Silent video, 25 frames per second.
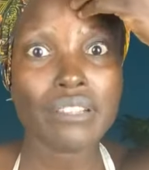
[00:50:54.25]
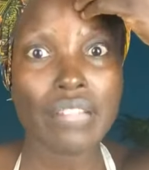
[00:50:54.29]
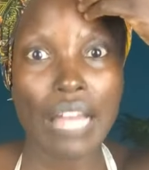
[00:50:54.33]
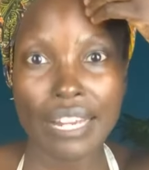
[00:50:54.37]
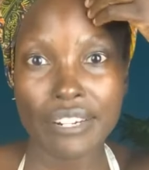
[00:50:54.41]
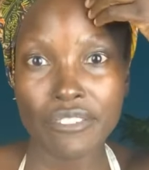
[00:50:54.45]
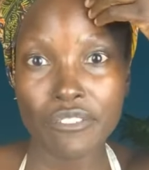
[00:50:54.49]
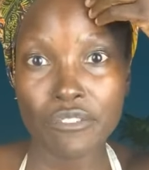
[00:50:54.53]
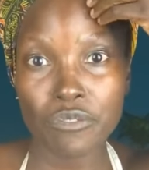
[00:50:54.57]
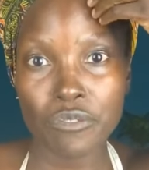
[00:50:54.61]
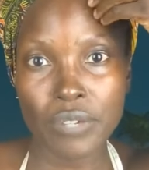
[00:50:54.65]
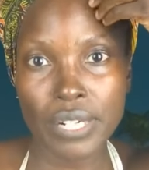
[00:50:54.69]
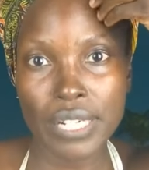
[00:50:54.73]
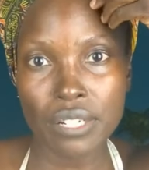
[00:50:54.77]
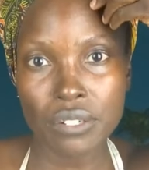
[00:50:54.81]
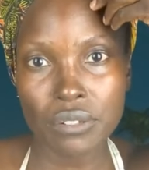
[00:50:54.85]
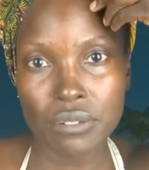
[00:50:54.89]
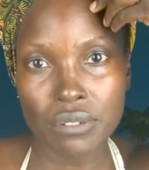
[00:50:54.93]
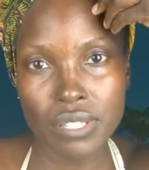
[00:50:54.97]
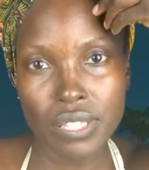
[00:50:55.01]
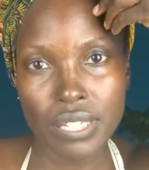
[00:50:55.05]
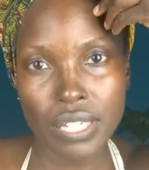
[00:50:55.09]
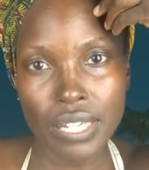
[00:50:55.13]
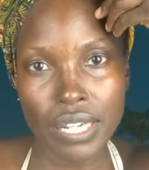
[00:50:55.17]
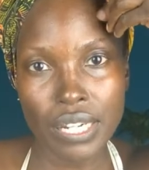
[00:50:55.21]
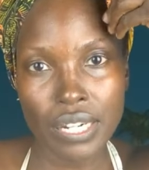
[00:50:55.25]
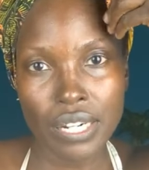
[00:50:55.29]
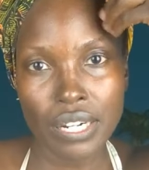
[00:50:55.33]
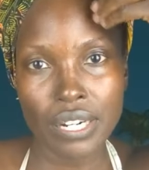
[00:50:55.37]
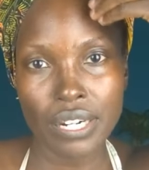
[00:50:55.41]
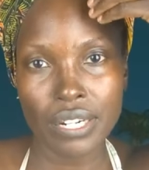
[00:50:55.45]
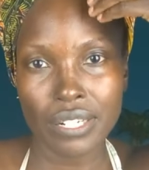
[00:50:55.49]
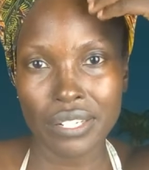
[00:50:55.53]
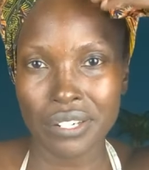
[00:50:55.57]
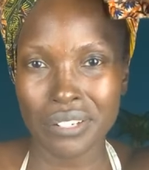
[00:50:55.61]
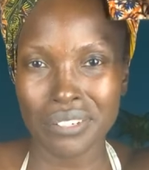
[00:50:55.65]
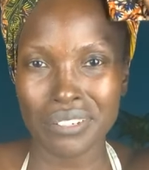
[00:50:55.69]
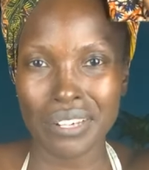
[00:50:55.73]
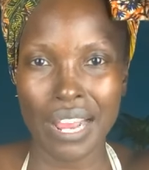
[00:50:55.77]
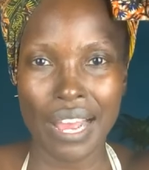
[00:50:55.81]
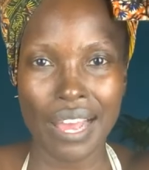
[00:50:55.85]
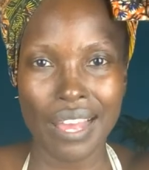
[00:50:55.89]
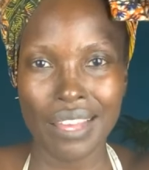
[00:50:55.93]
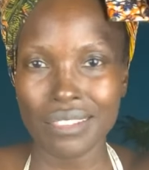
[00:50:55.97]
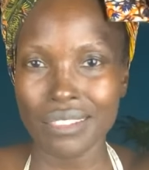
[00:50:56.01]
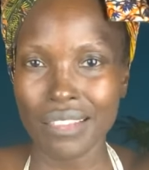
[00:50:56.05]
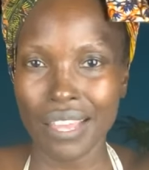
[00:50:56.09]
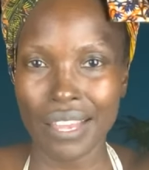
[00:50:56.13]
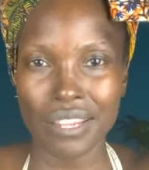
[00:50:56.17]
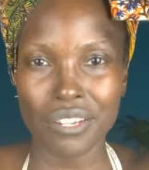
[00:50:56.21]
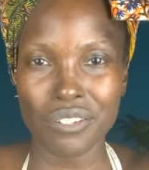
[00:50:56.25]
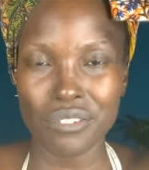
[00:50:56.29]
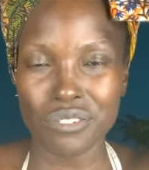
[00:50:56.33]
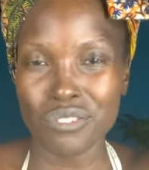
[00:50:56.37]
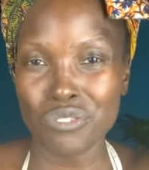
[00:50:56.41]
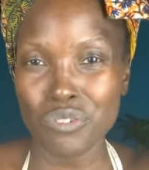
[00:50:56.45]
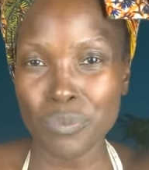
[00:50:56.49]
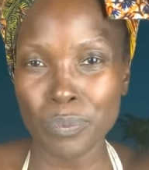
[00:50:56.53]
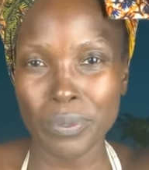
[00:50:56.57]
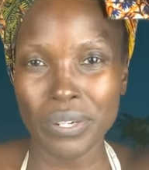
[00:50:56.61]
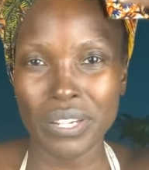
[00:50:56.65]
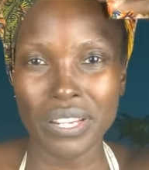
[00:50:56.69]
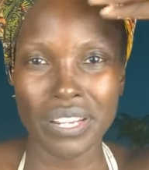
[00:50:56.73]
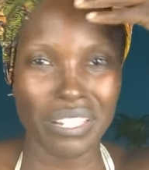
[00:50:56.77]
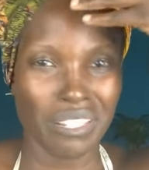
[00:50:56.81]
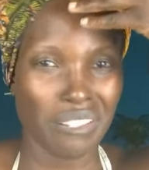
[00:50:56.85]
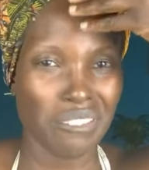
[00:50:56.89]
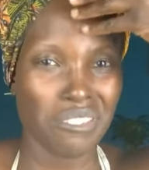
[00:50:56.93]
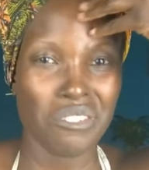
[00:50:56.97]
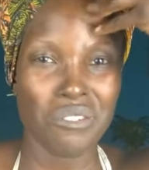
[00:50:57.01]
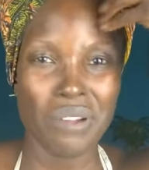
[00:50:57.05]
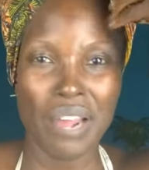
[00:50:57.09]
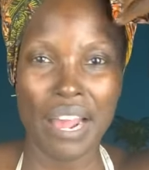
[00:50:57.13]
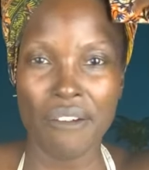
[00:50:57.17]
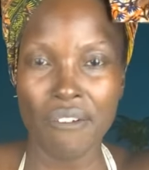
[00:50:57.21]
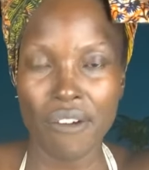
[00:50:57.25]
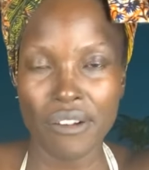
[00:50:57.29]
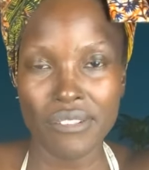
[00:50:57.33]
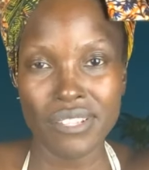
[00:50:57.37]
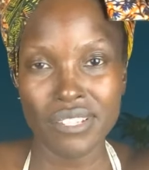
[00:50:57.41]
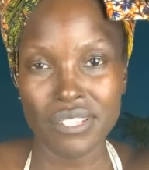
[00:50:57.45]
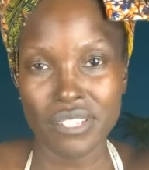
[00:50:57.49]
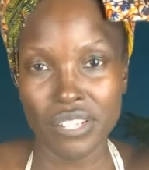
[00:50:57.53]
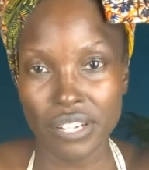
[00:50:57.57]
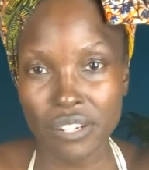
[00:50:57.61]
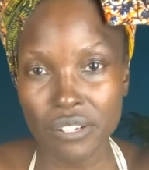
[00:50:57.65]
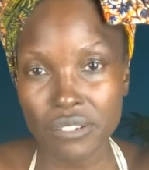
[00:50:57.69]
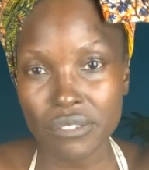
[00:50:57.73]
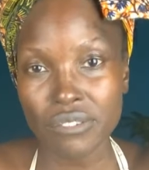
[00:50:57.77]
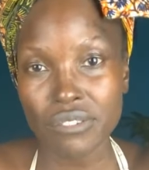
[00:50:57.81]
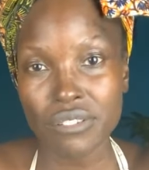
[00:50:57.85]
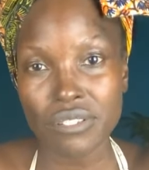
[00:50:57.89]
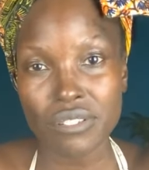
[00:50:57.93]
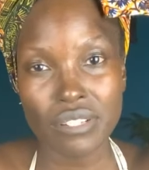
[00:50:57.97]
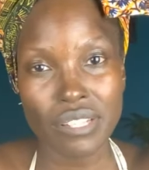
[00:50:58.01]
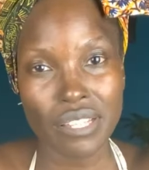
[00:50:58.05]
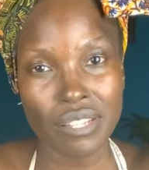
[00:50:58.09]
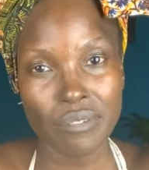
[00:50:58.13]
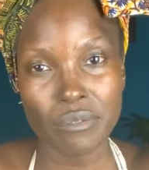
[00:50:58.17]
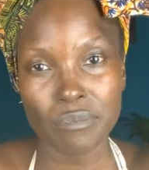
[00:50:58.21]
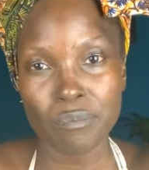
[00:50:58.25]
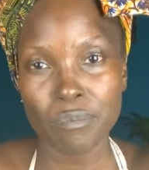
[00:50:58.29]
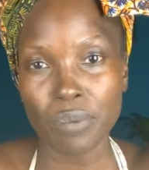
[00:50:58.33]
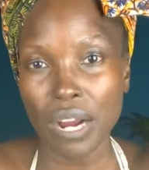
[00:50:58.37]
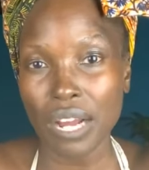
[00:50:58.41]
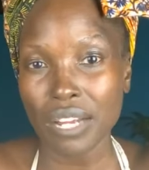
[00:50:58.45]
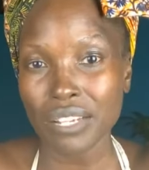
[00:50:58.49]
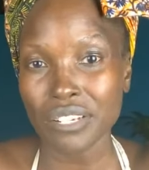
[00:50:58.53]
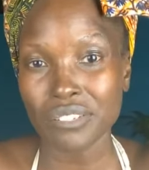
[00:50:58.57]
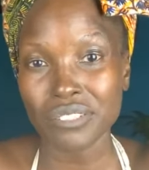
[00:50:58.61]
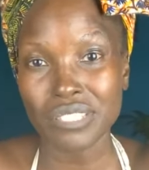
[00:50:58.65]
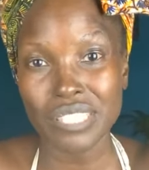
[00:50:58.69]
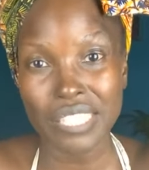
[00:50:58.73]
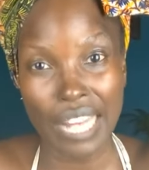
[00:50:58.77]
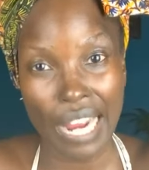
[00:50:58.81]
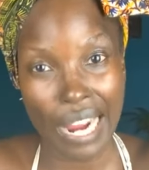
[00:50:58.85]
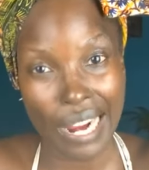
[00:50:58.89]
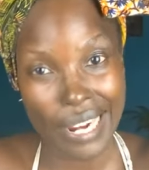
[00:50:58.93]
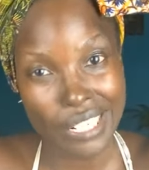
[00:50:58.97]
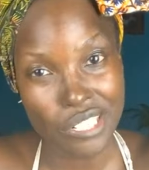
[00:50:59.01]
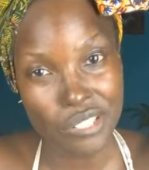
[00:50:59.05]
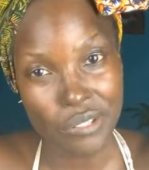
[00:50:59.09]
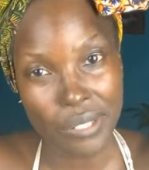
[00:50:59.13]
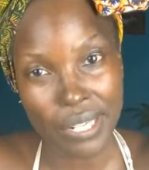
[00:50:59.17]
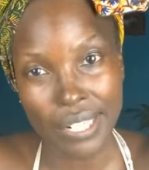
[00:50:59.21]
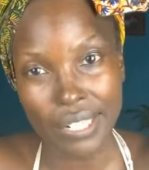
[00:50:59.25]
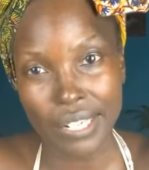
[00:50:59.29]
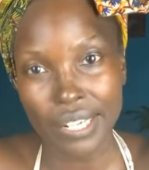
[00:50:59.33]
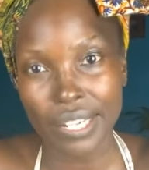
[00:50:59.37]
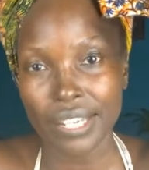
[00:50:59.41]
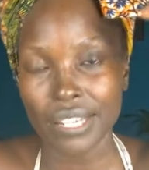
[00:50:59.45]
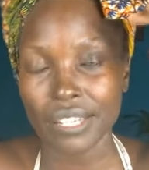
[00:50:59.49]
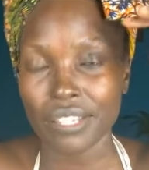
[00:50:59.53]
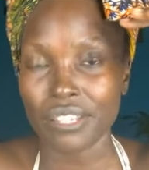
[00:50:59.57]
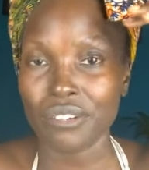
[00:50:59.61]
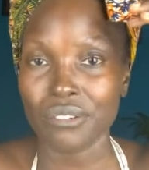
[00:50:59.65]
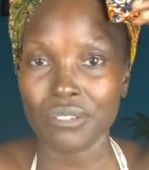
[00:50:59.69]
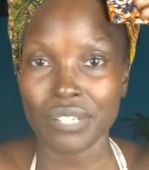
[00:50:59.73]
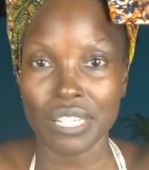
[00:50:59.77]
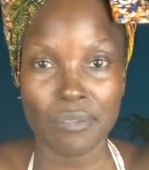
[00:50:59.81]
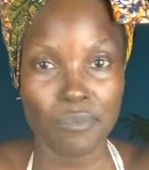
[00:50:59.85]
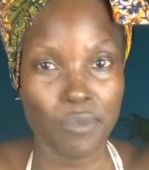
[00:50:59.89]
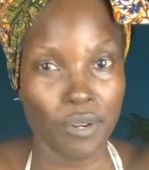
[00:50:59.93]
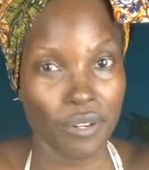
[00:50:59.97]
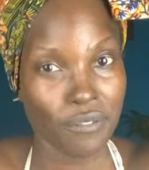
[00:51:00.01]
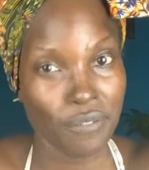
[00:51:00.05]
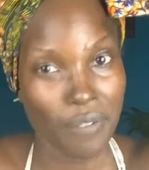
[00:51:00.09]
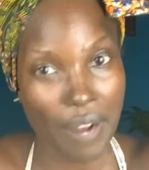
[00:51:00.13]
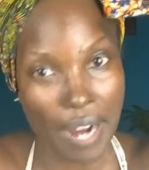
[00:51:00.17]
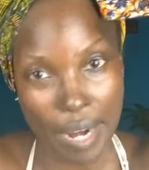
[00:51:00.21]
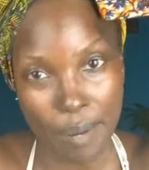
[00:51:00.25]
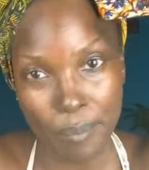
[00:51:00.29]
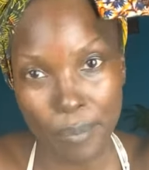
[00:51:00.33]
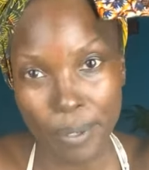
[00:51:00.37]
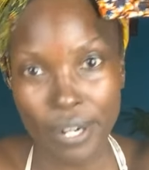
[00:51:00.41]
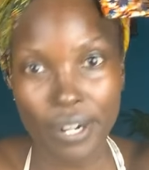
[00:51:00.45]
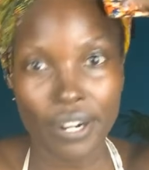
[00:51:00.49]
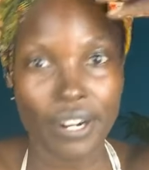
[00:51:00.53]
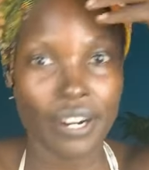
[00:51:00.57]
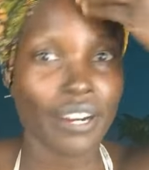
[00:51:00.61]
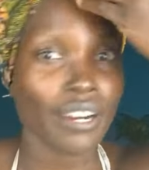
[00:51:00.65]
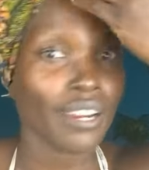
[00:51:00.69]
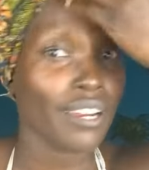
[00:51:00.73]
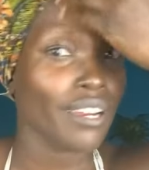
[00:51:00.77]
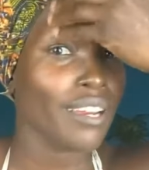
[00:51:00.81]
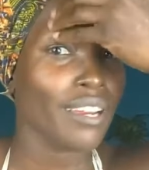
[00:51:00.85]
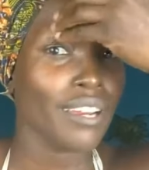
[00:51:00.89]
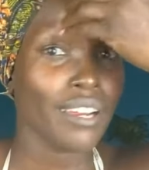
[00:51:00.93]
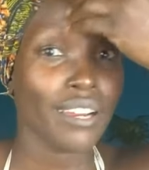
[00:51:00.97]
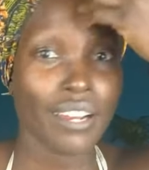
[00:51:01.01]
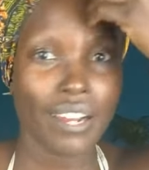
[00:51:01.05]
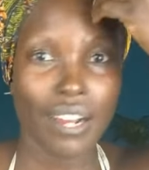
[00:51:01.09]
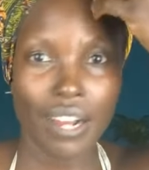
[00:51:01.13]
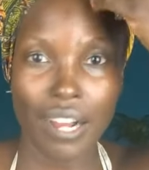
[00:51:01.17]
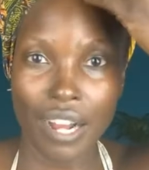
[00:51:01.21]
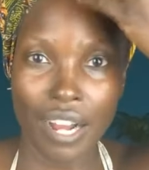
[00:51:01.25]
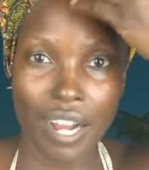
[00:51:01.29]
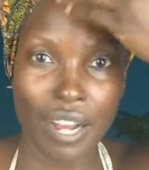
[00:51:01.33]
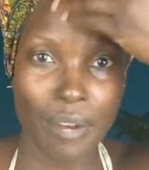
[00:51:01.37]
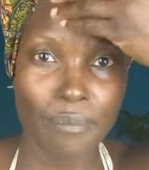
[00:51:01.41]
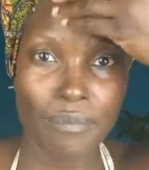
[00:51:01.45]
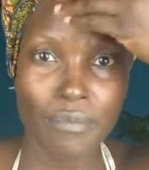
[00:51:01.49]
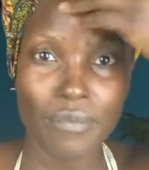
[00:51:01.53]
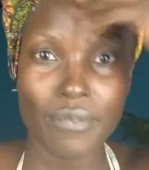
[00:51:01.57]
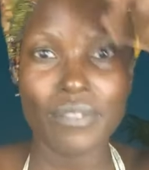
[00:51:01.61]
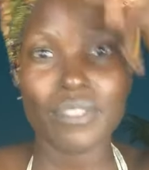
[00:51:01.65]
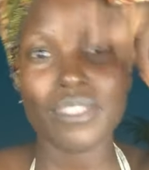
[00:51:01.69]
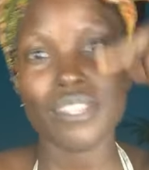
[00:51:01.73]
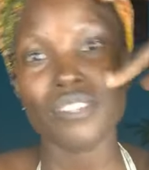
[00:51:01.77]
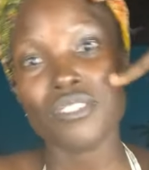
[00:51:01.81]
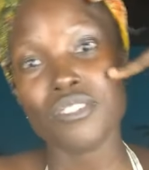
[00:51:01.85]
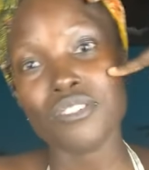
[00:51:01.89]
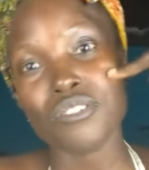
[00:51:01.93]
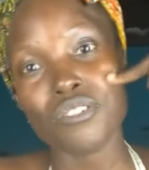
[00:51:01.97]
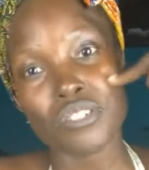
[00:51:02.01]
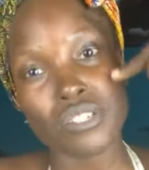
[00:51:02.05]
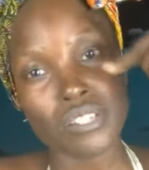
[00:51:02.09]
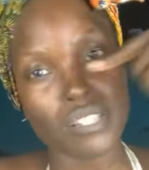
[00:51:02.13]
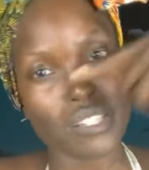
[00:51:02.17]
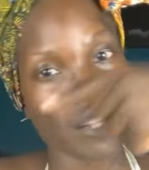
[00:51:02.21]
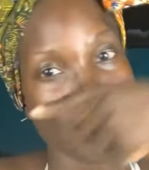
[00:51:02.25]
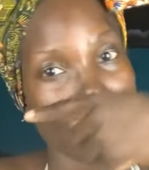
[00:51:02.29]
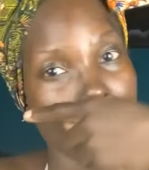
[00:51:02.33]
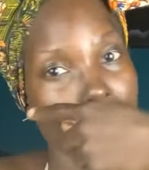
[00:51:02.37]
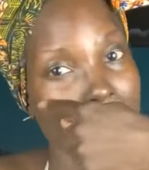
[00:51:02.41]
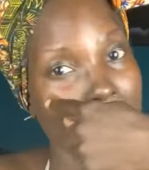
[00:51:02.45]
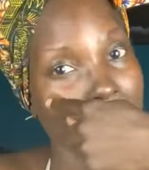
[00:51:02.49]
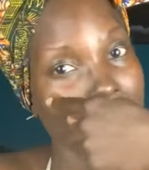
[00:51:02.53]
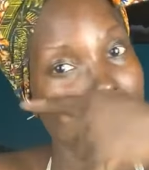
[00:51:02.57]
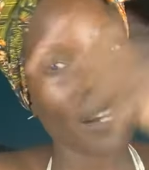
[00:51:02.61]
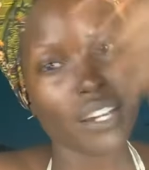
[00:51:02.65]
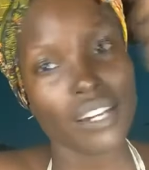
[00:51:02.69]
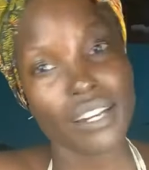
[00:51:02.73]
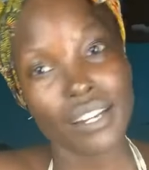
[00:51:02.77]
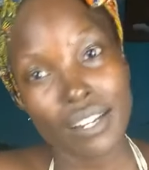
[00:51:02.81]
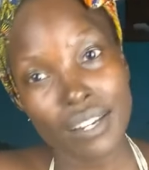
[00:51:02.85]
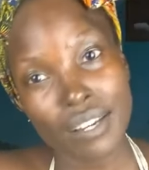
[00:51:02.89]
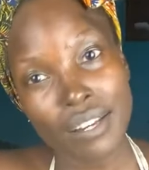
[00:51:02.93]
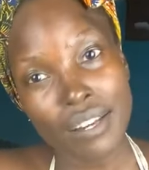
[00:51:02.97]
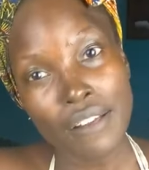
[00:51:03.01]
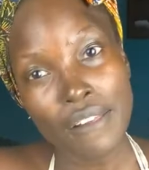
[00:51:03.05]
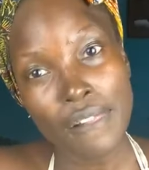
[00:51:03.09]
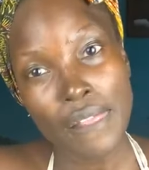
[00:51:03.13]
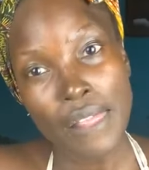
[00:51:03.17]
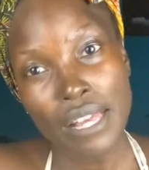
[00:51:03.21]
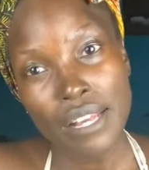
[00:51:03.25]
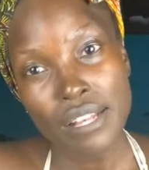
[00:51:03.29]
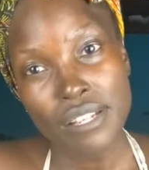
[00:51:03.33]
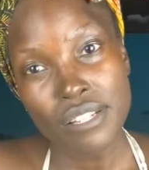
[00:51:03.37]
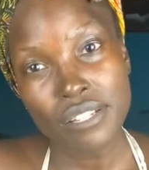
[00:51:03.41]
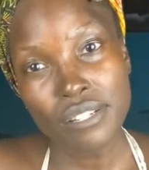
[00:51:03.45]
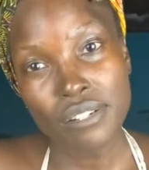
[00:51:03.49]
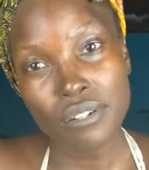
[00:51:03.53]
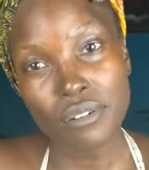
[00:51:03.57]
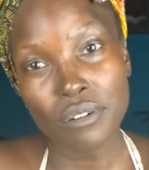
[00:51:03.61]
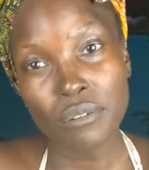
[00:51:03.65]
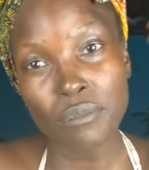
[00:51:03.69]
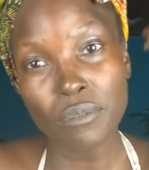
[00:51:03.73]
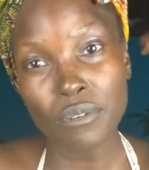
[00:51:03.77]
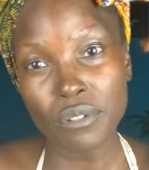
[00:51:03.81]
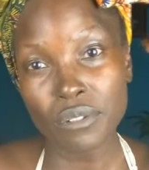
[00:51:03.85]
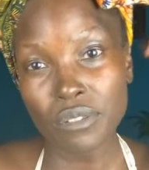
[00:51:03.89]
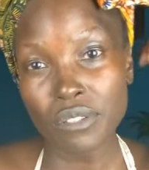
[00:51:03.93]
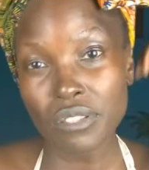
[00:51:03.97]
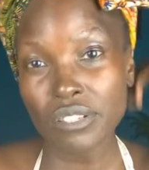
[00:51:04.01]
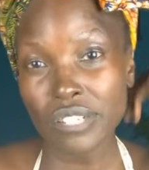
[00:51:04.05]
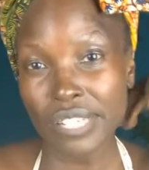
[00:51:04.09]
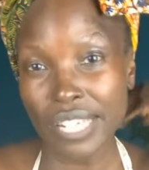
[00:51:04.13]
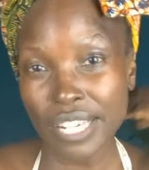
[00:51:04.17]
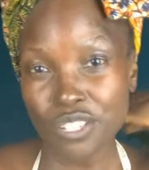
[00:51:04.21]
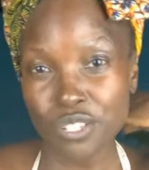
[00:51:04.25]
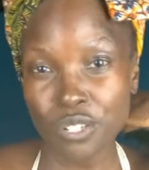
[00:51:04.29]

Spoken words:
of wrinkles here, and you're not, like, you're super young and you have all these wrinkles, you're dehydrated, you need more fiber. This is your stomach. So look at